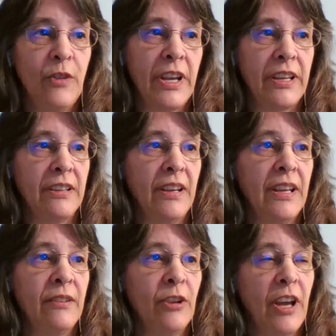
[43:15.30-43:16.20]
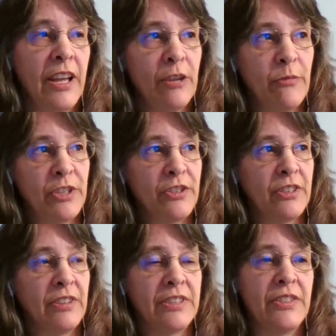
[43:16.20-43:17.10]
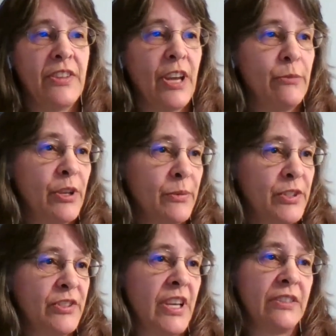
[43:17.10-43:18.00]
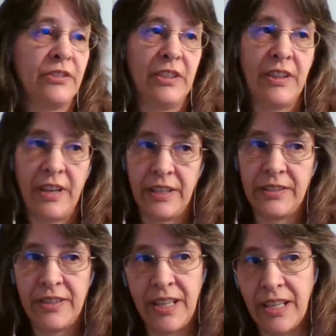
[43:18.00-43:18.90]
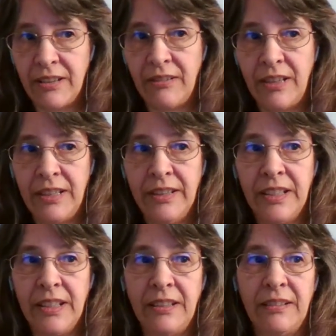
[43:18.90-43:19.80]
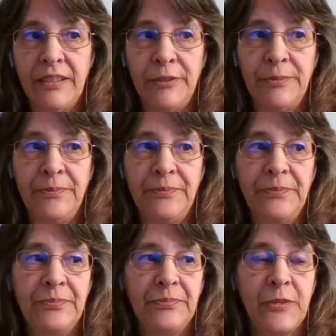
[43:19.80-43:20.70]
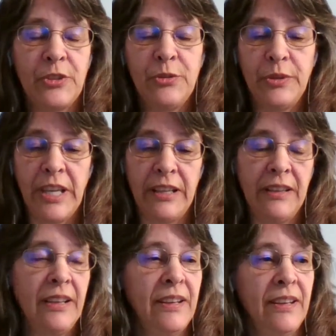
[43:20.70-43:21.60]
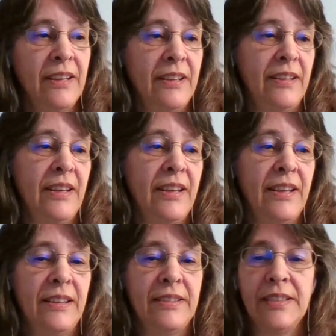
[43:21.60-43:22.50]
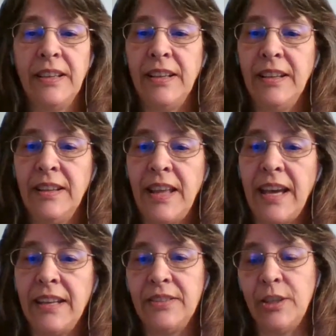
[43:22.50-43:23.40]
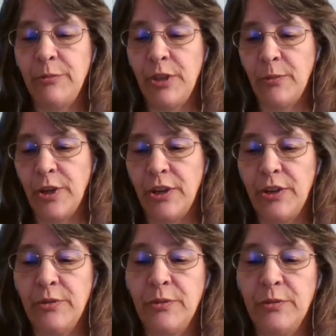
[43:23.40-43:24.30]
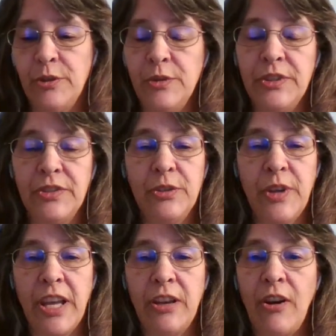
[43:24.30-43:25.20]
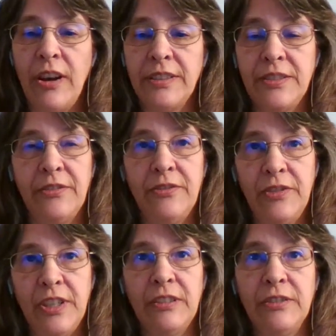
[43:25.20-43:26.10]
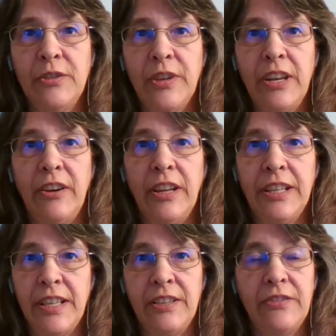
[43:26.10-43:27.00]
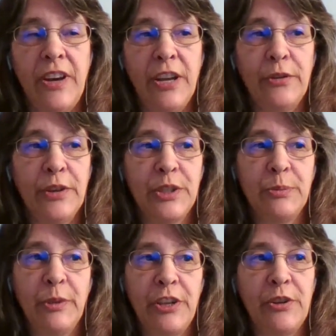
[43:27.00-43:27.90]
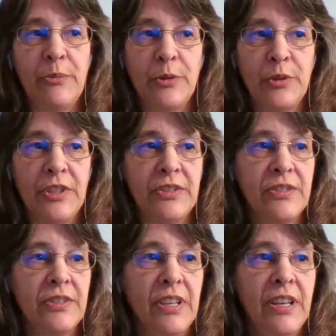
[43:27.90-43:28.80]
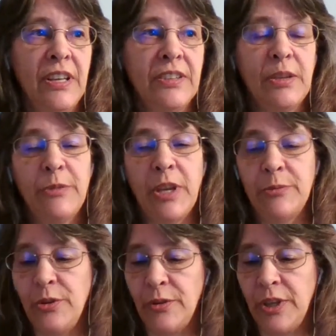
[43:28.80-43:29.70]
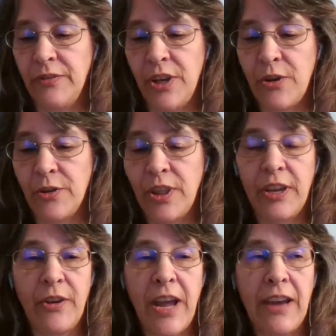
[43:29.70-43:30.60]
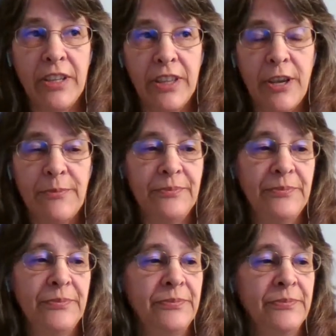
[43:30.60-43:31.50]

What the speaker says: Right. And I had mentioned alexithymia, which is actually the next thing on the toolkit. And that is something where you cannot feel, you cannot identify or explain your emotions. Sometimes you don't even know that you're having them.